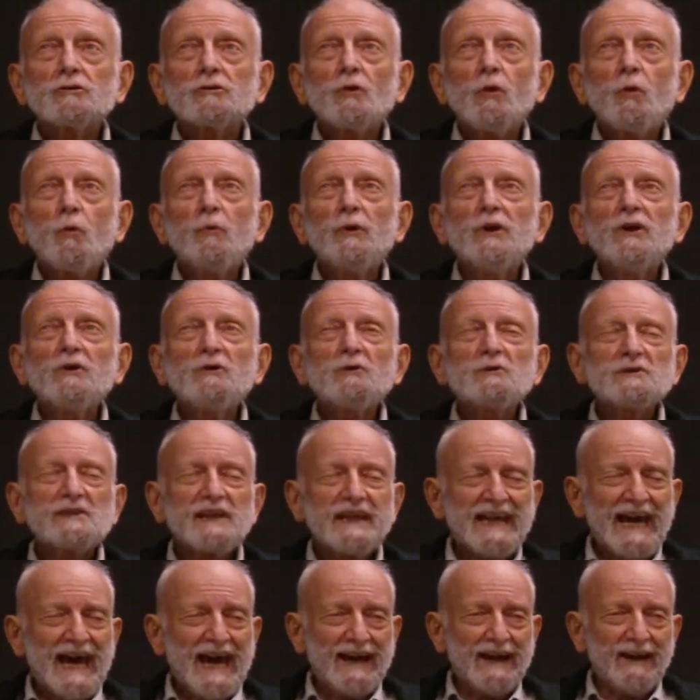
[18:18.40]
We use the
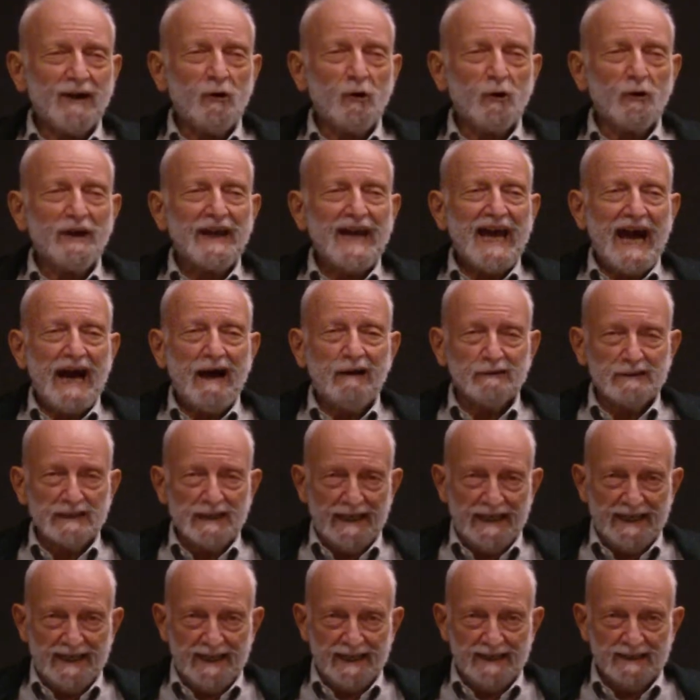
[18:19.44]
category
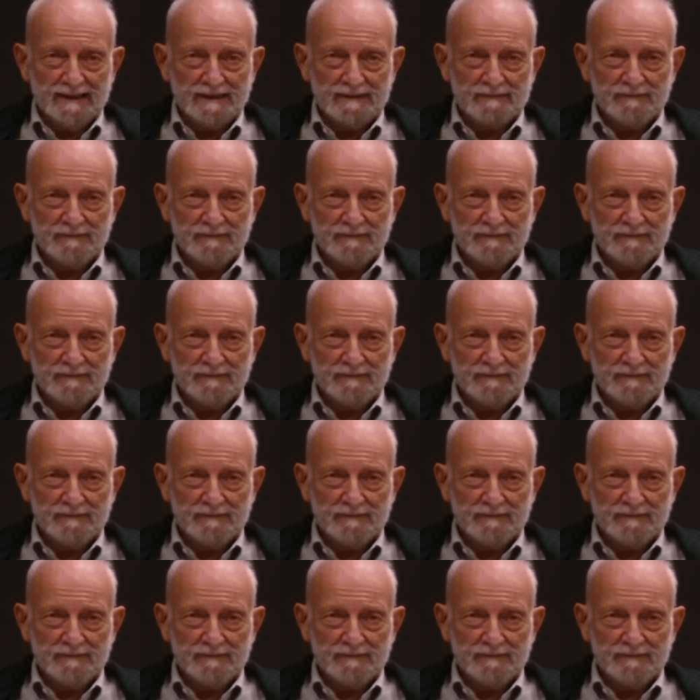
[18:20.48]
outlier